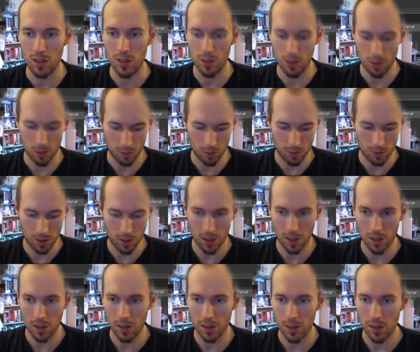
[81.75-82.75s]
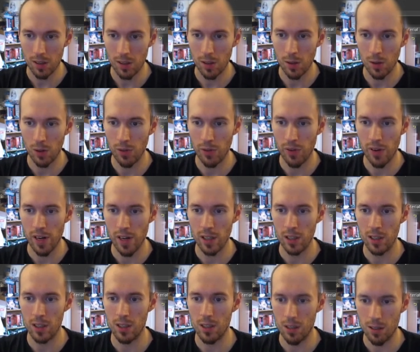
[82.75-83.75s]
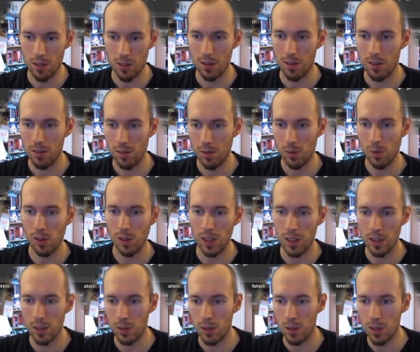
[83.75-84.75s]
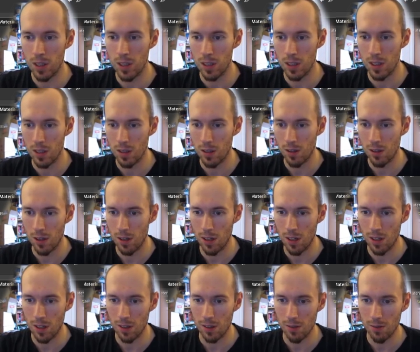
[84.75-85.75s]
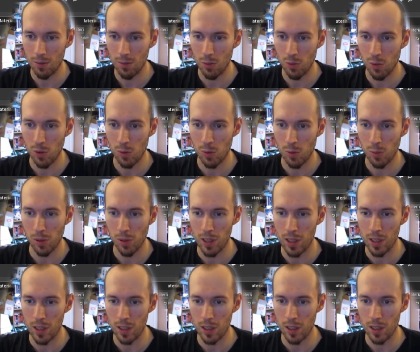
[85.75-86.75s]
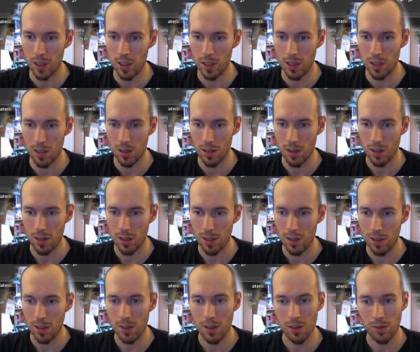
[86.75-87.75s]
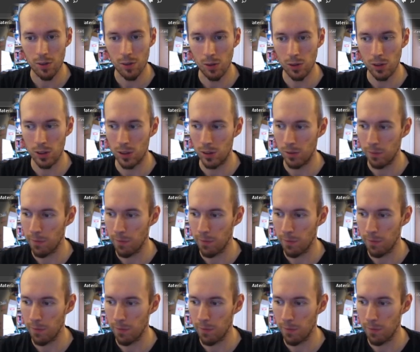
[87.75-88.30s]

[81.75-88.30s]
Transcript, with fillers: So all the files related to this thing will be placed in this folder.